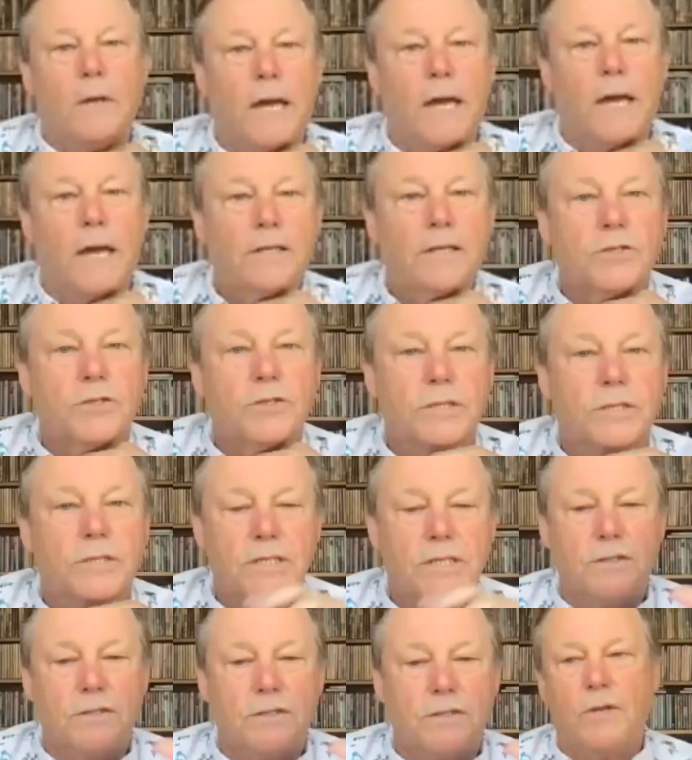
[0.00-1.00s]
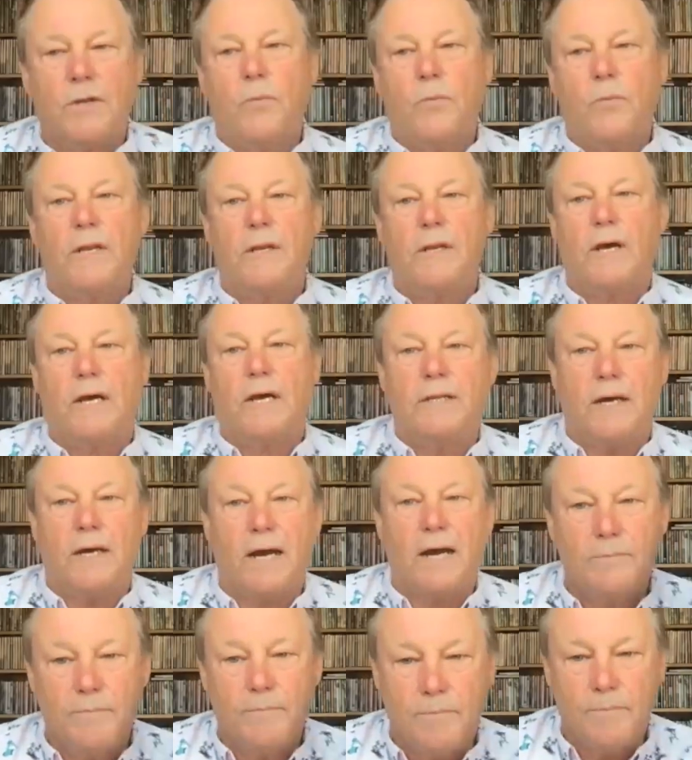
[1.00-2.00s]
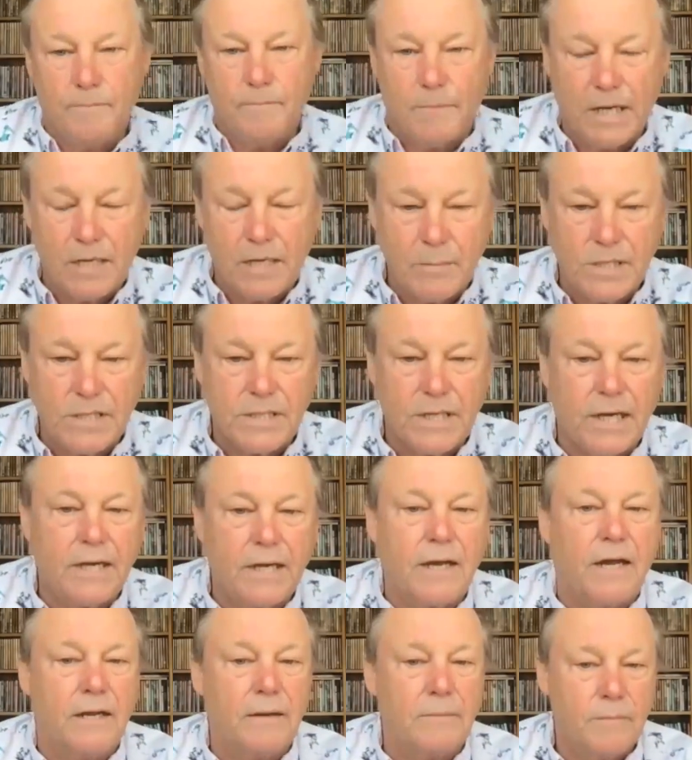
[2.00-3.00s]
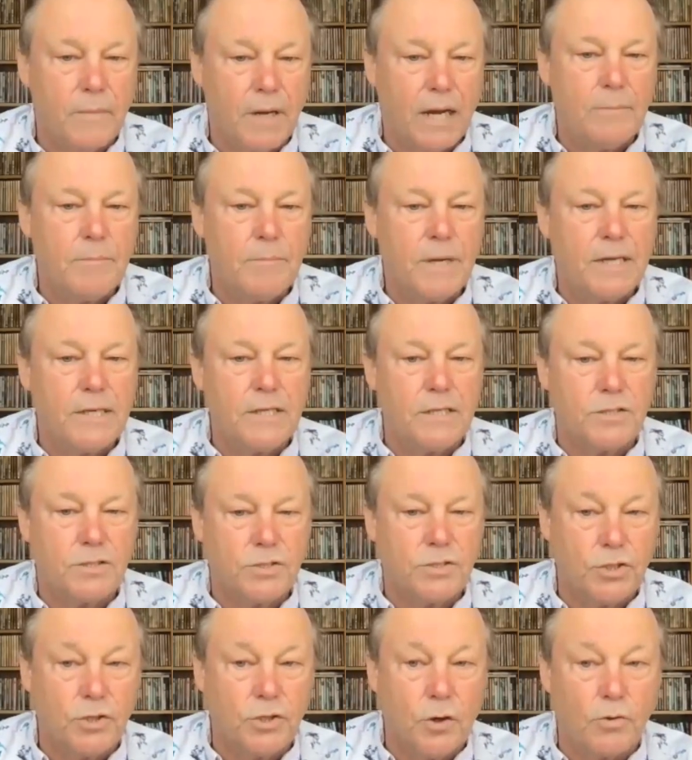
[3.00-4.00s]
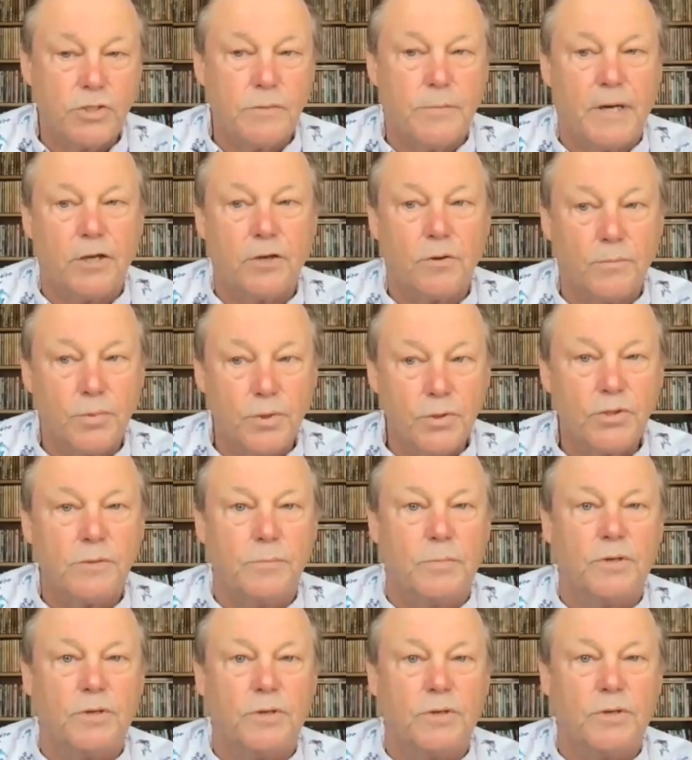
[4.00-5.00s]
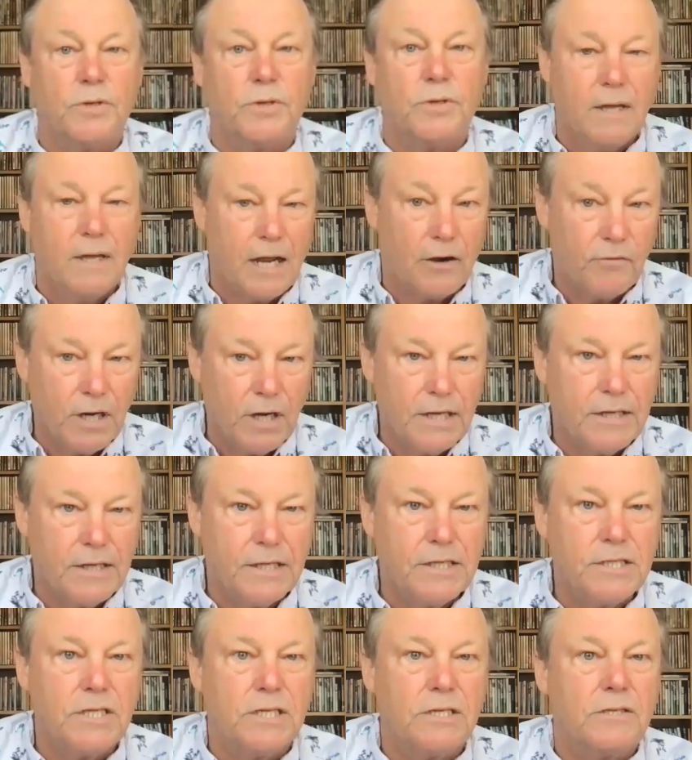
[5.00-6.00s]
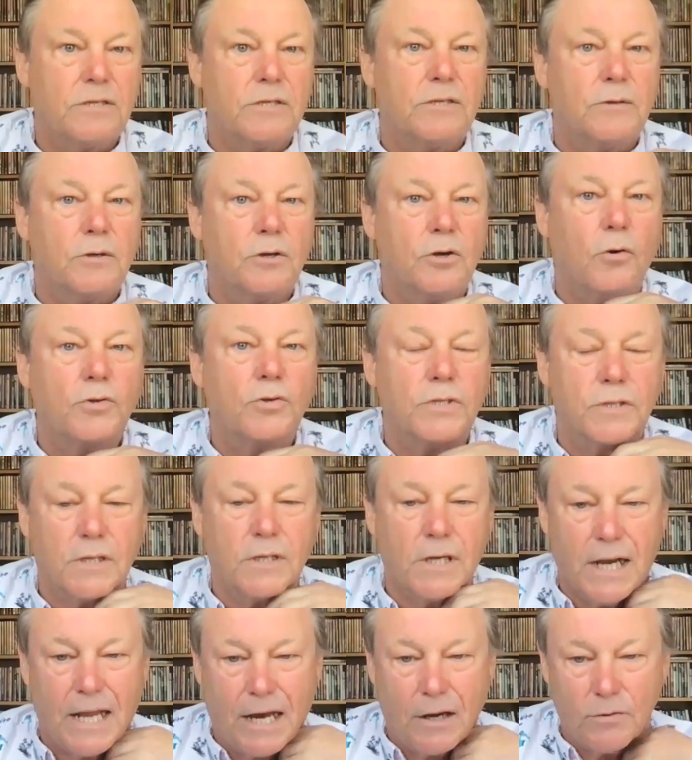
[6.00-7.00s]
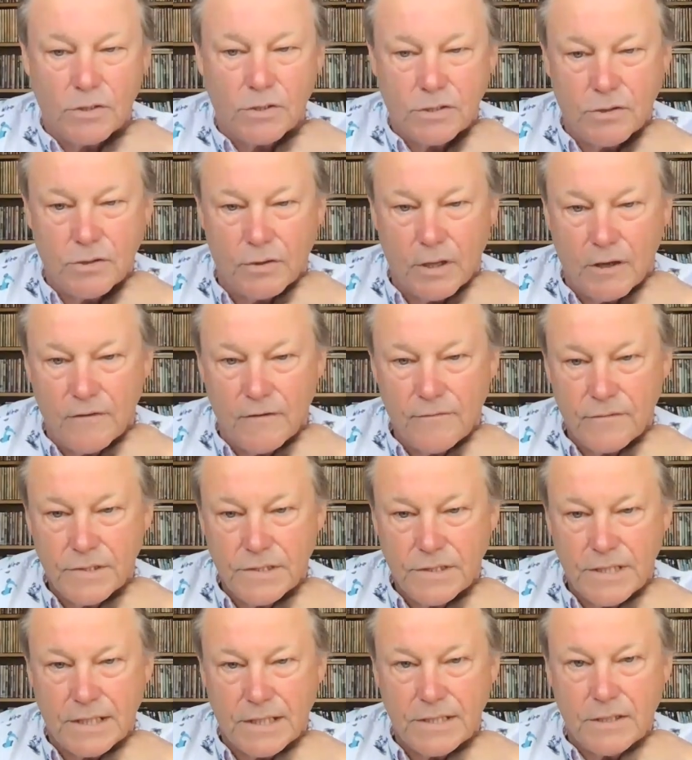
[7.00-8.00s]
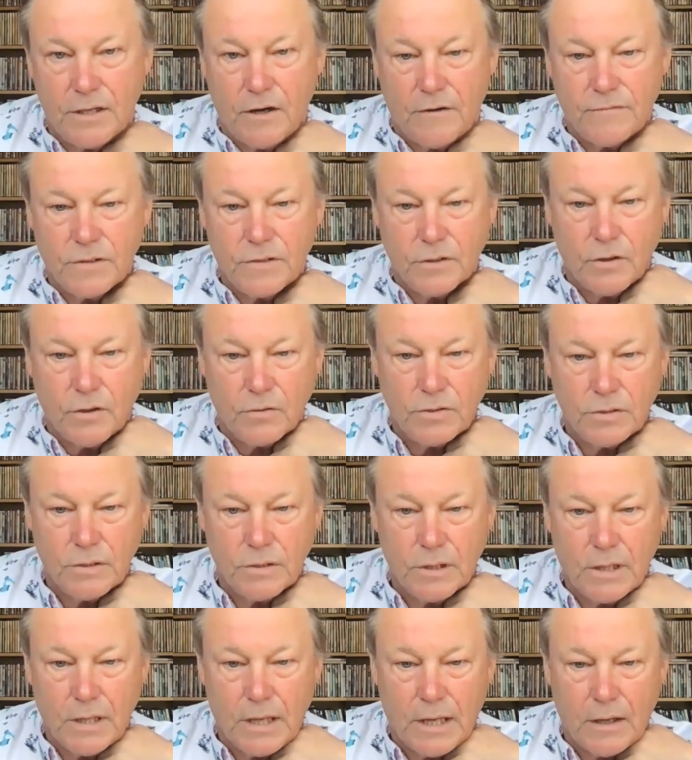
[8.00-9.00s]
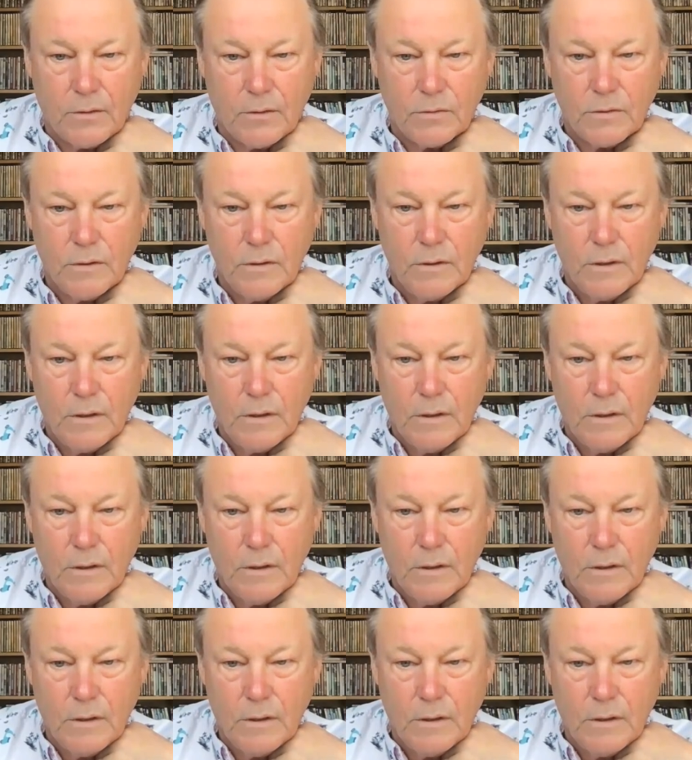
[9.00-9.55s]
just did it so that it went. I made a mistake. I made it to go to my computer, but I really needed it to go to the cloud. So now I've set it off to go to the cloud.